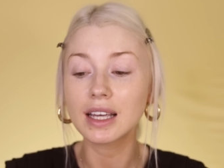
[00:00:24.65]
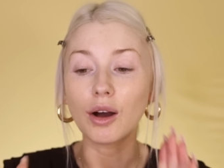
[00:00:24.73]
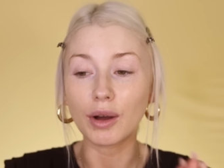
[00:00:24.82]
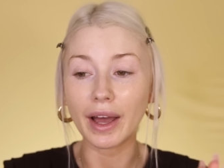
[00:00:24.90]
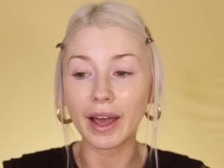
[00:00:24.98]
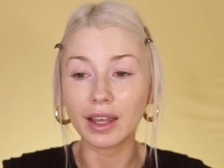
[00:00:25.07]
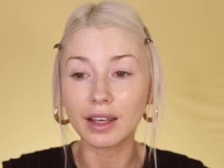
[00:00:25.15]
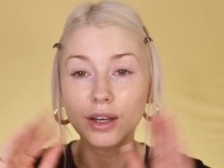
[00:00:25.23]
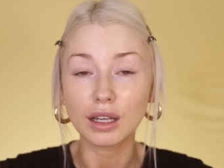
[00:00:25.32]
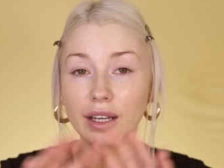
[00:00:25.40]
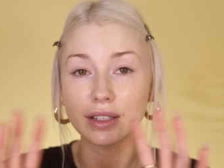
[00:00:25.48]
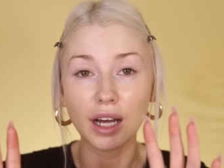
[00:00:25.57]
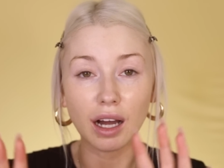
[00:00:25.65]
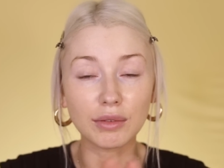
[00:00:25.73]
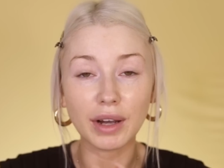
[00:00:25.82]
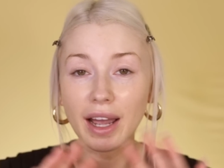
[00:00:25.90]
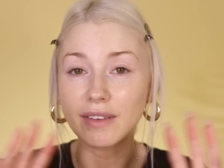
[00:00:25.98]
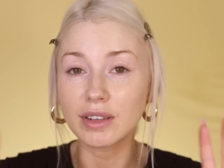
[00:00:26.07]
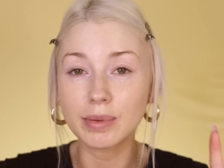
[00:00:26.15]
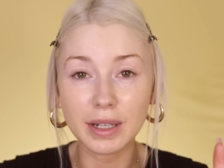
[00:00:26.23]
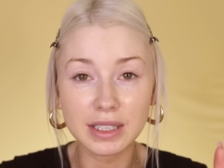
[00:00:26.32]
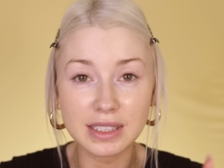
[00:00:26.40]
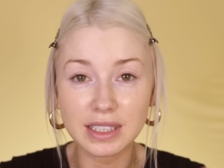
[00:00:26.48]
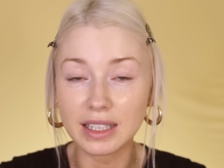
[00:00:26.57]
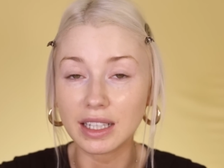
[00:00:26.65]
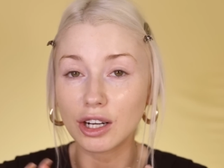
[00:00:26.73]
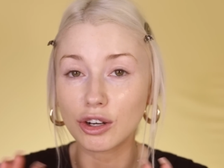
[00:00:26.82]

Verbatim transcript: Okay, I know every person and their